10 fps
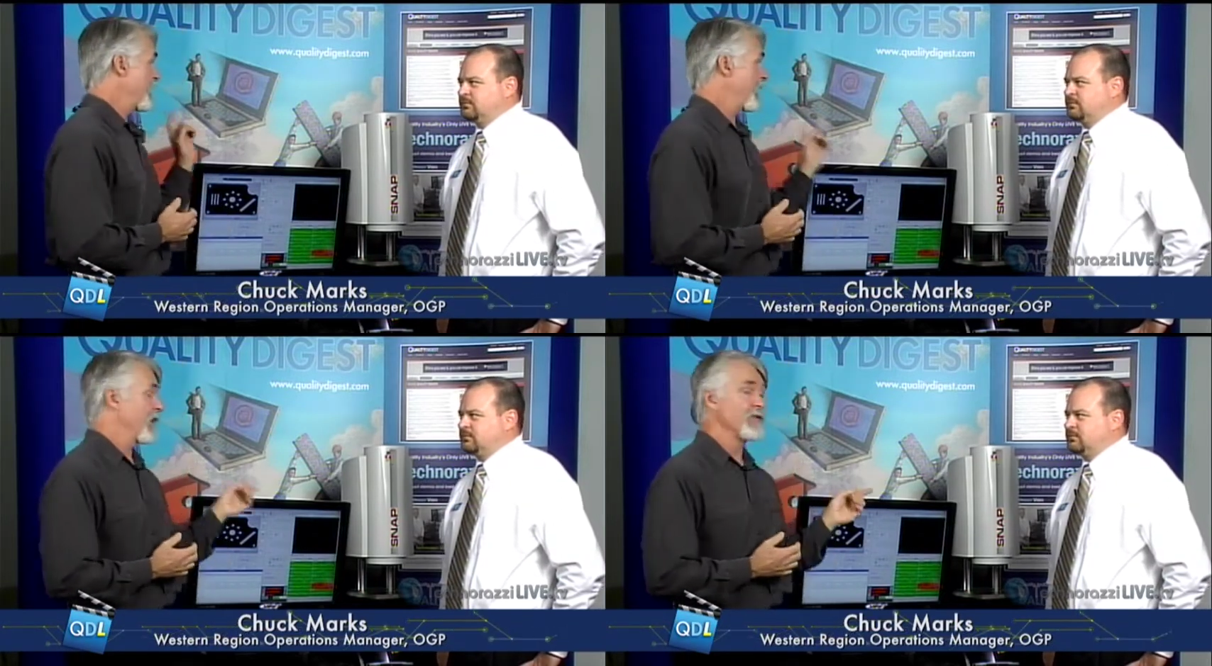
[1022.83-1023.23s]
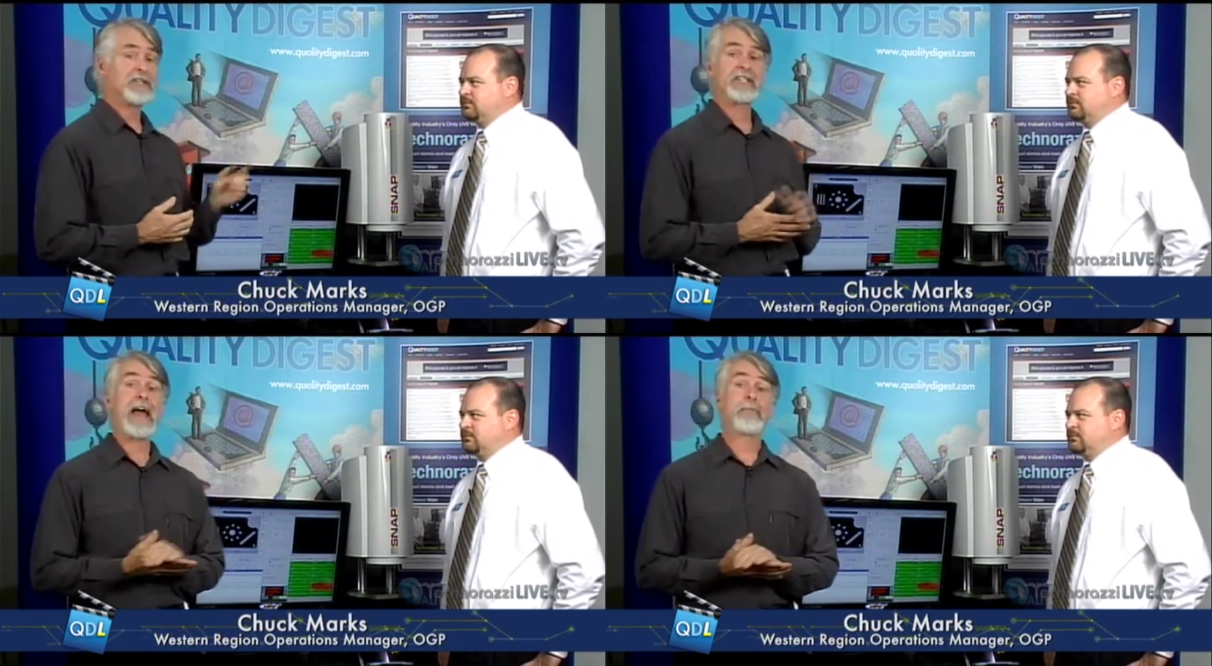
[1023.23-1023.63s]
Speaker 1: uh,
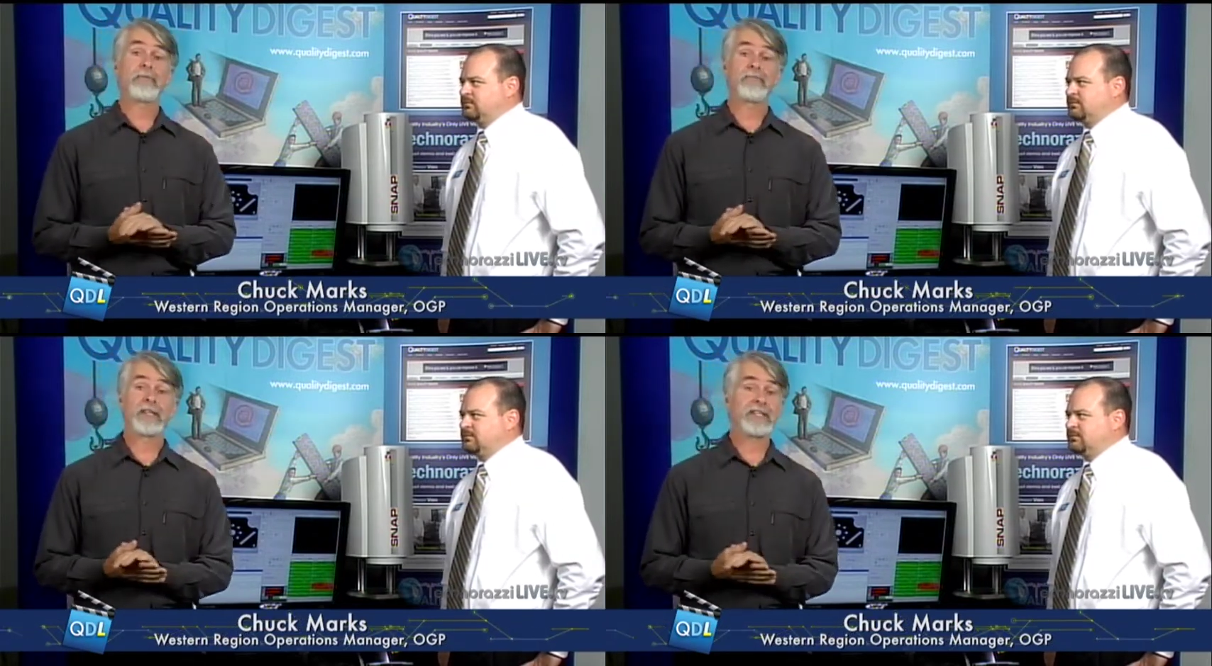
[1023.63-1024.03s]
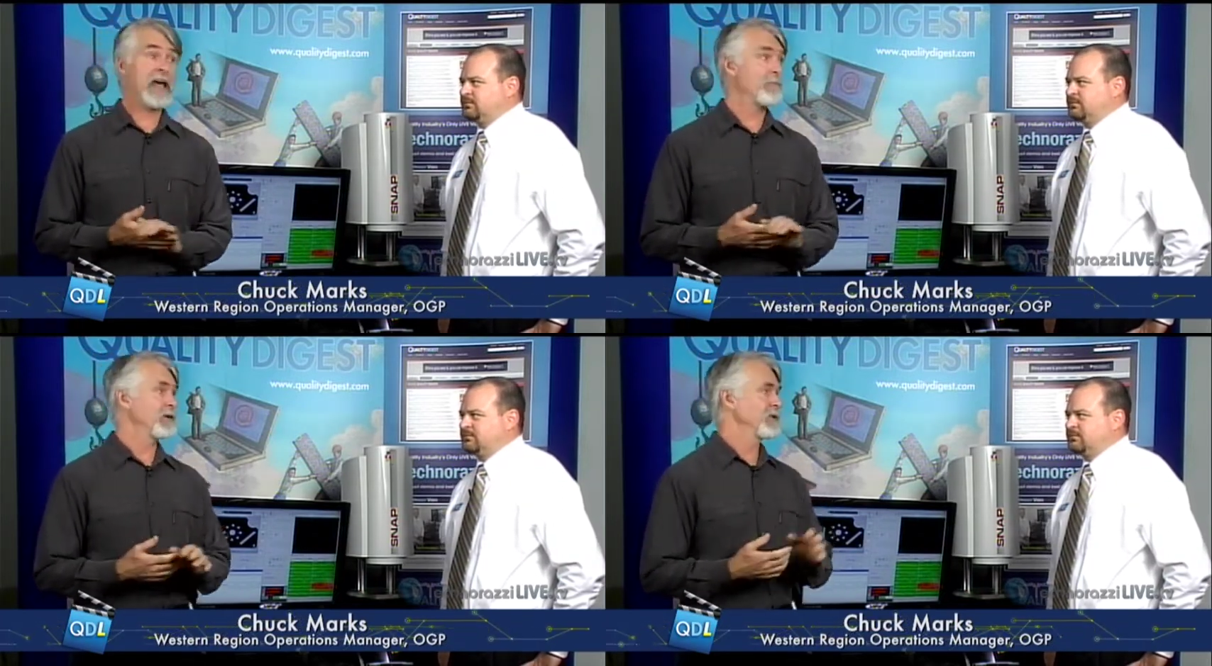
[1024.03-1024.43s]
the Snap. And the
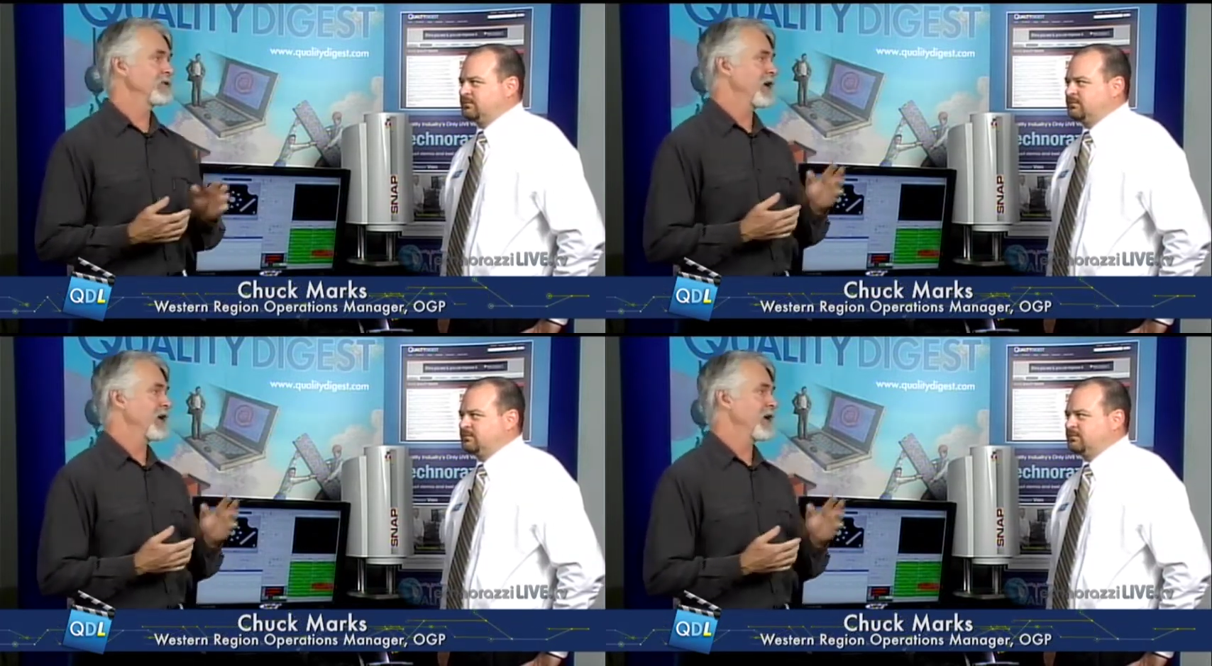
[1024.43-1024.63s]
Snap is